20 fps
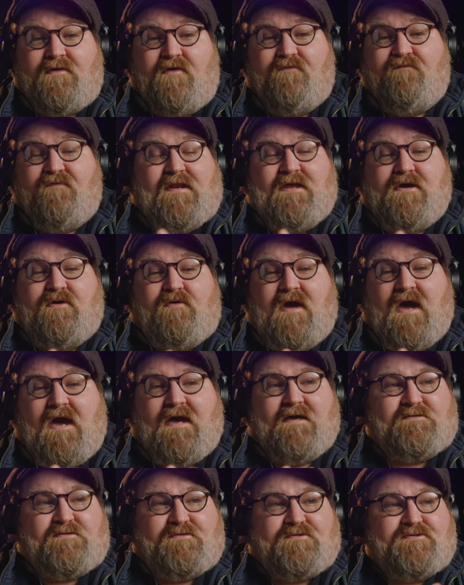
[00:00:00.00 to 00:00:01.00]
They're video
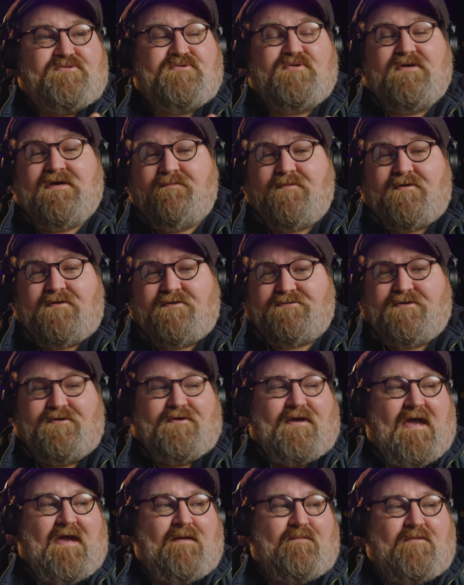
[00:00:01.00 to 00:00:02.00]
guys or streamers or
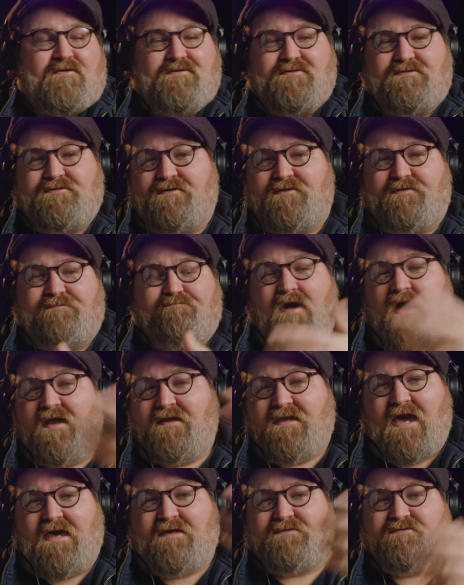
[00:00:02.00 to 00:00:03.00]
gamers or
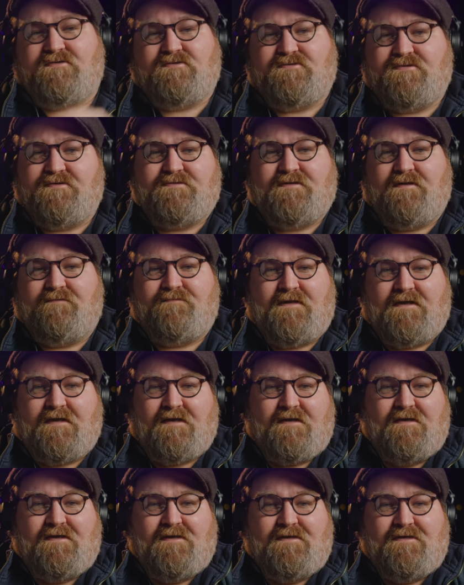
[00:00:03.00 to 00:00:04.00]
podcasters or something.